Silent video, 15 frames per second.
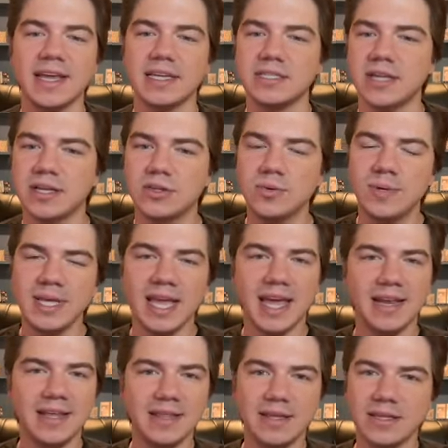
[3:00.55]
He's not doing
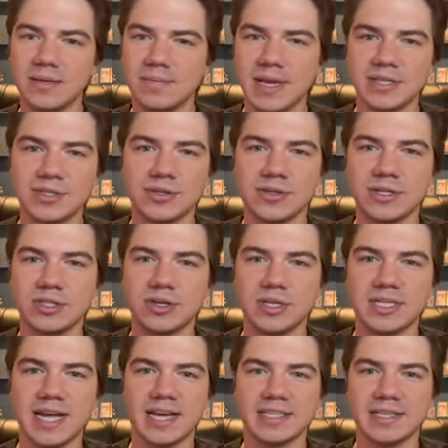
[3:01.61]
anything to make sure that your
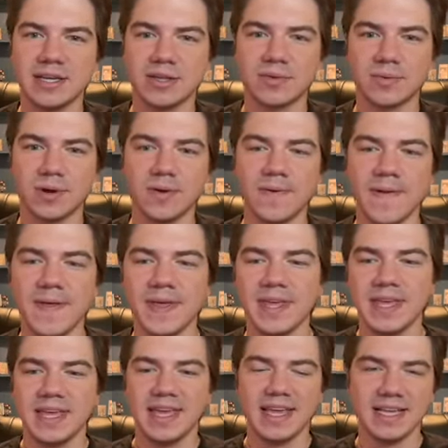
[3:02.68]
attacks get through.
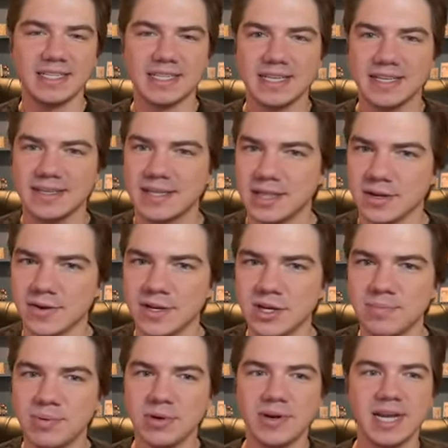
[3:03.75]
He's clearing
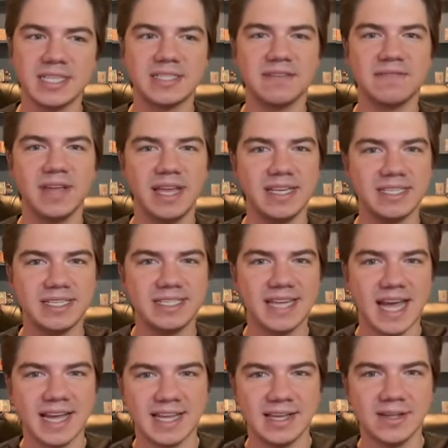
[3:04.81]
your progressive, he's
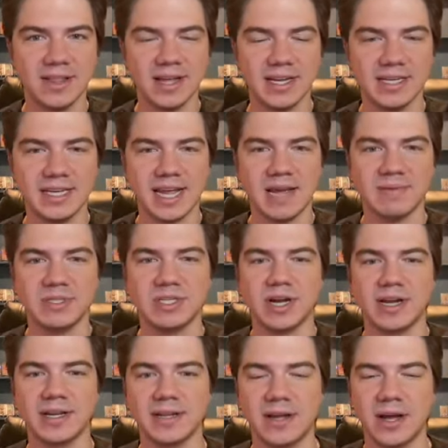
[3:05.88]
stacking a lot of damage
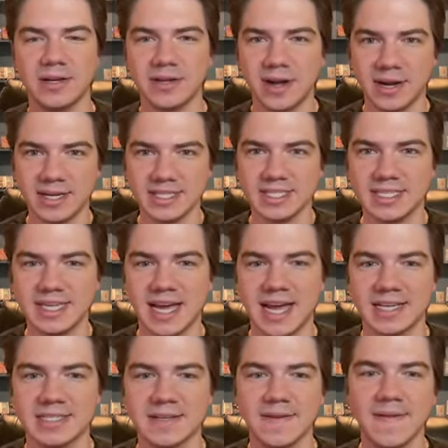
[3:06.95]
on, on, on his
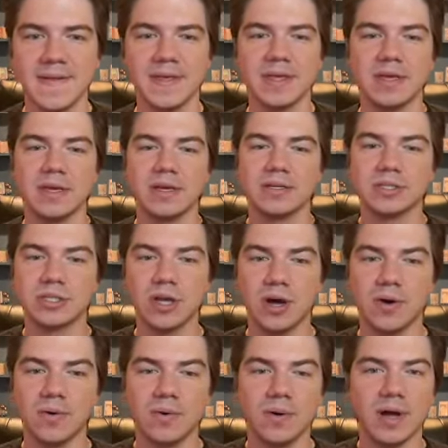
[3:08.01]
attacks.
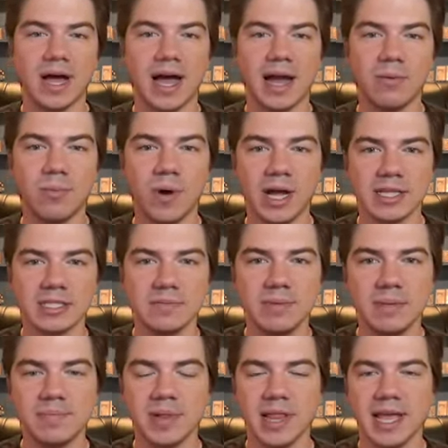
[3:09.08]
So I want to
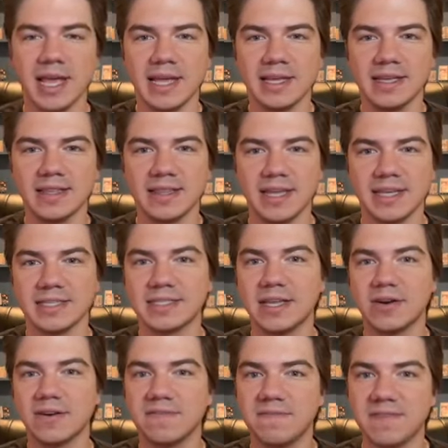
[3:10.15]
be playing things
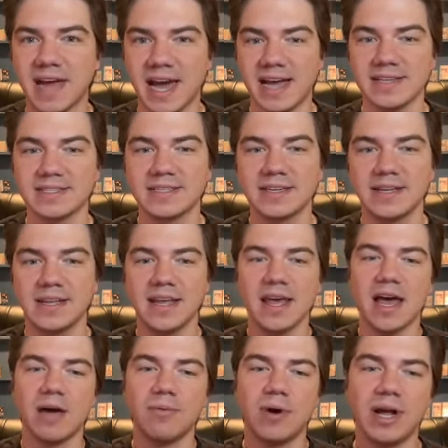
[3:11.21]
that are fast.
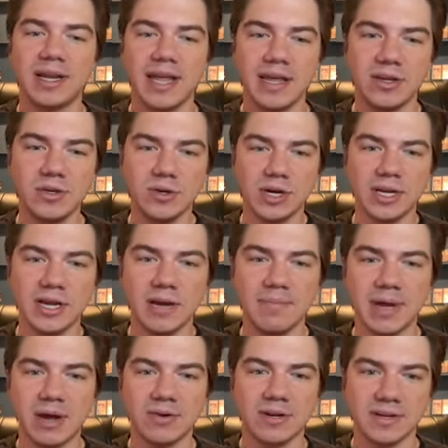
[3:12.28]
I want a good
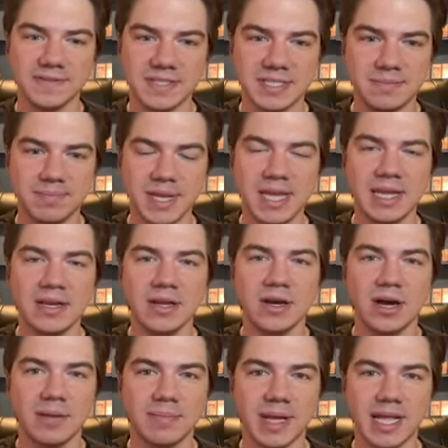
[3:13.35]
amount of speed
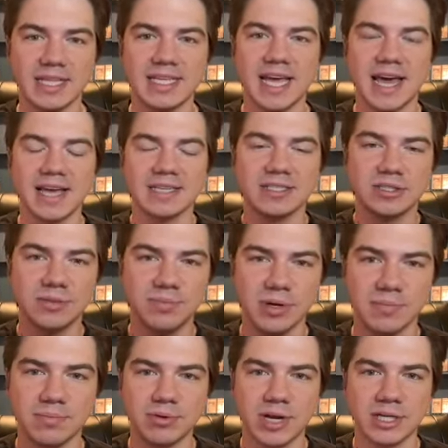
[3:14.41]
on my attacks to
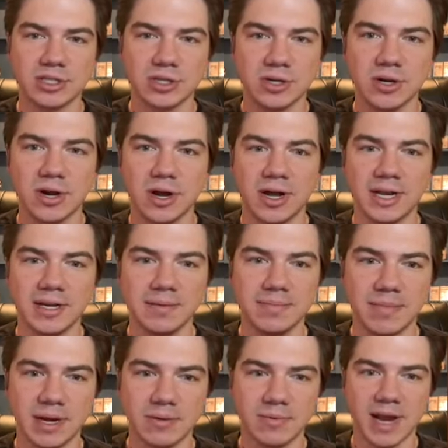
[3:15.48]
put pressure on
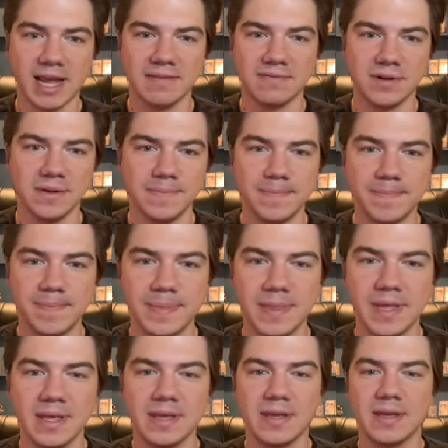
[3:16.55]
my rival.
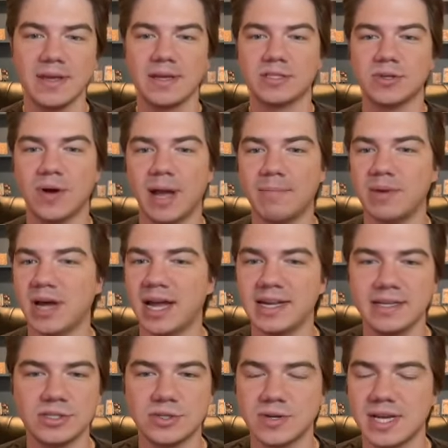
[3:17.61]
So I'm
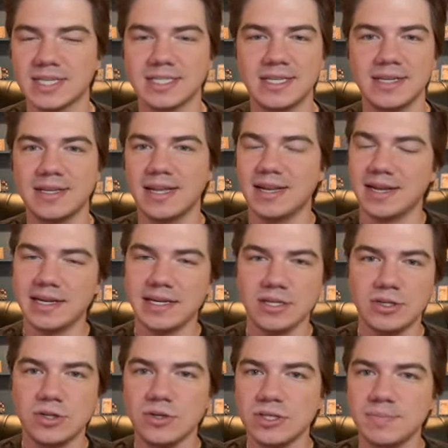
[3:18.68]
not interested in any
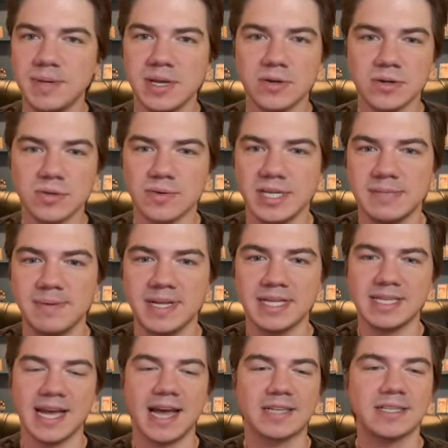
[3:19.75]
two speed or three speed
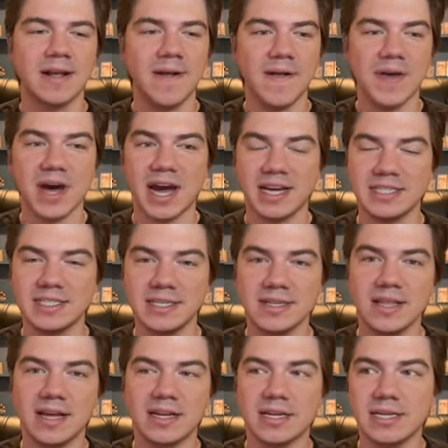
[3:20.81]
attacks. I see a
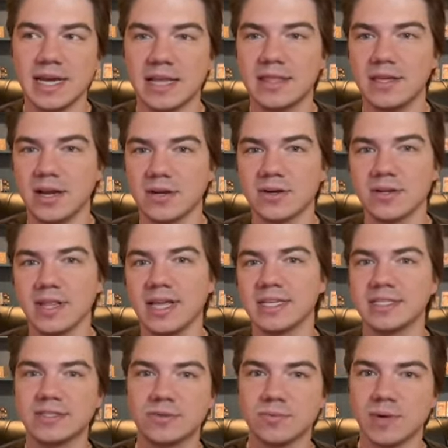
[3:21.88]
lot of death younger
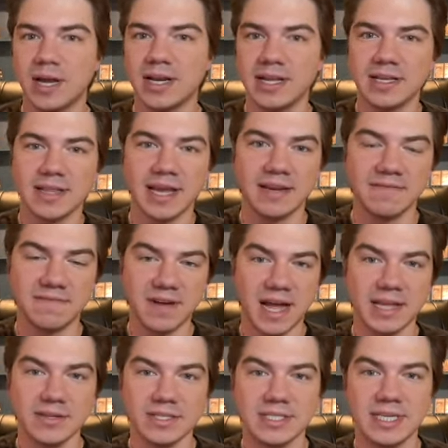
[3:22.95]
lists running like
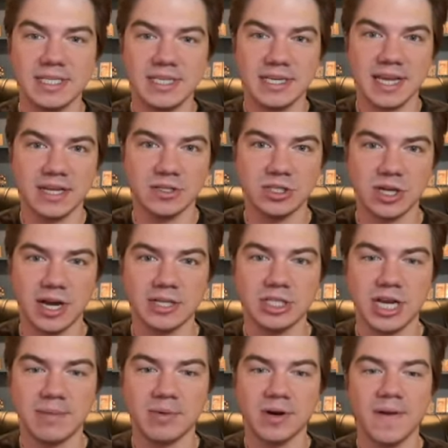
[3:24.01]
Vile Seizing and jaw
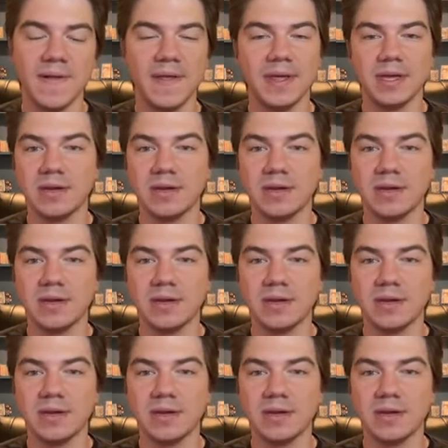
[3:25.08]
jammer.